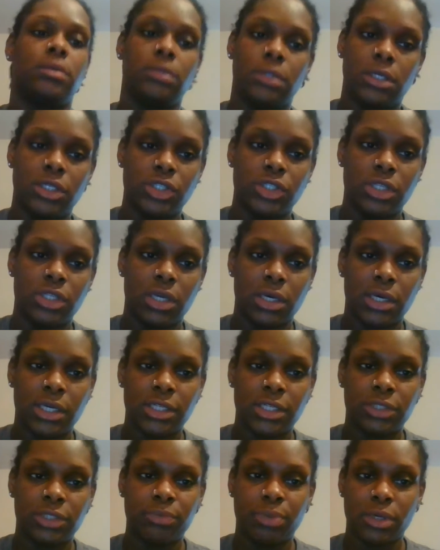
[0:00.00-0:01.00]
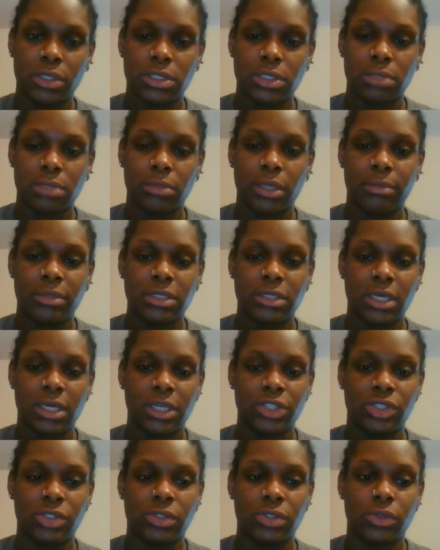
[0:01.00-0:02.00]
This does put some
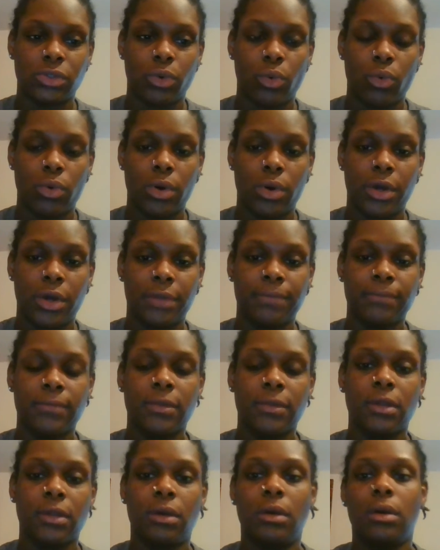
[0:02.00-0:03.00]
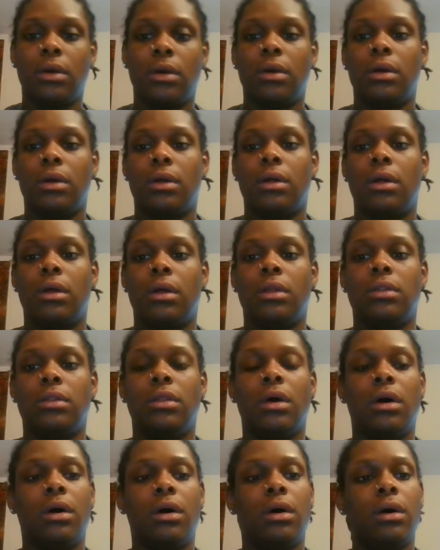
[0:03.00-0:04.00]
limitations on
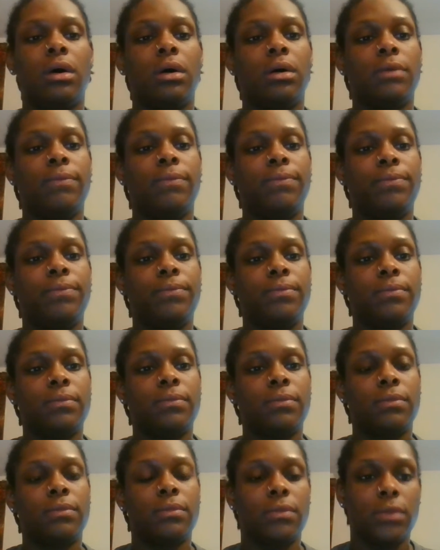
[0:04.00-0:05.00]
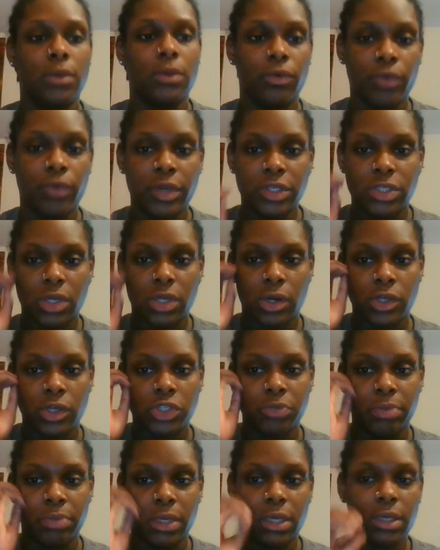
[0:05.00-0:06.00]
the the
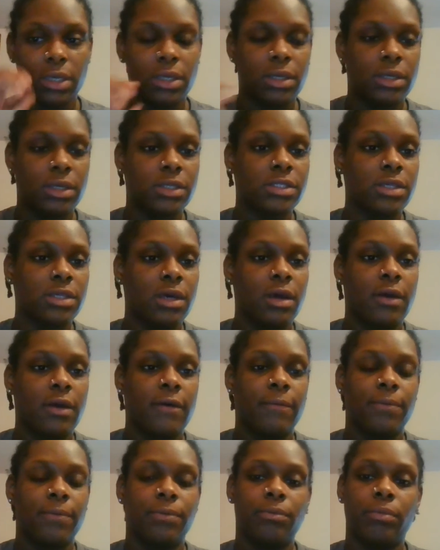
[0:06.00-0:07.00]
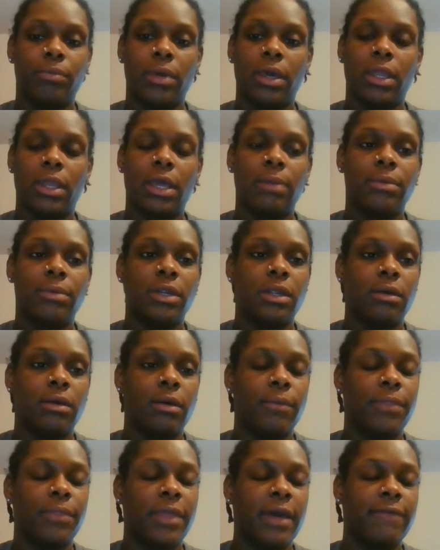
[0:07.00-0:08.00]
research because being able
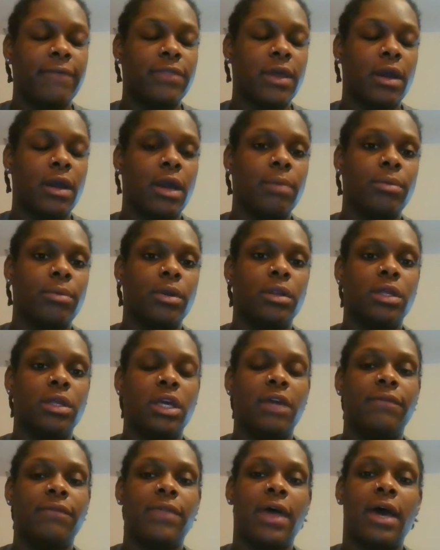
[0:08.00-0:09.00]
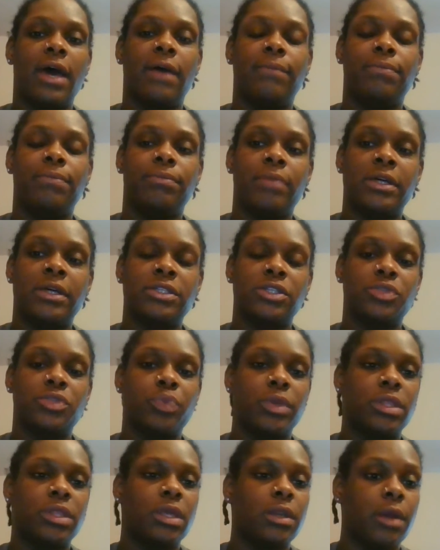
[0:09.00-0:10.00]
to, if they're able to leave, that messes
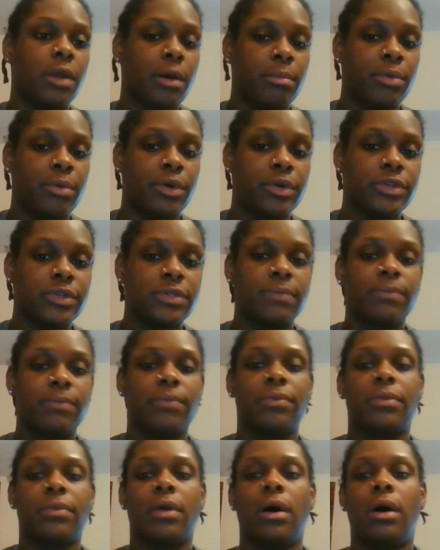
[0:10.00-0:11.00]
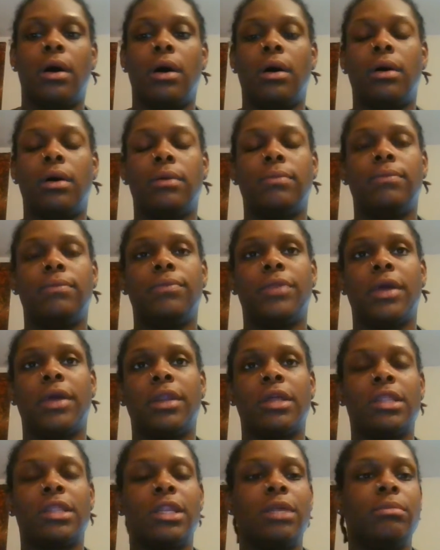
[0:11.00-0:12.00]
with the numbers.
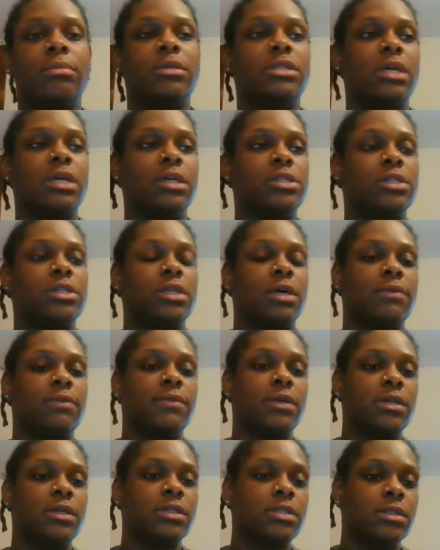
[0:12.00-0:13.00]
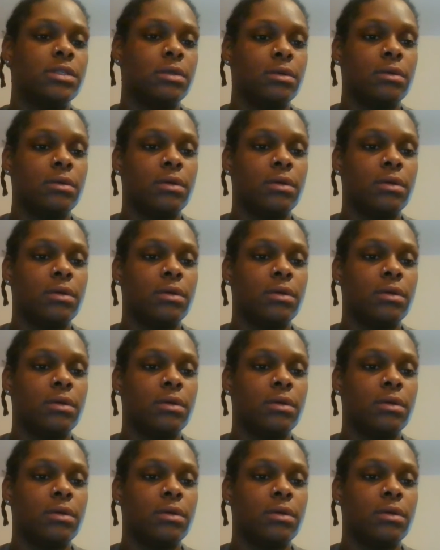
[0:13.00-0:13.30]
Another limitation of this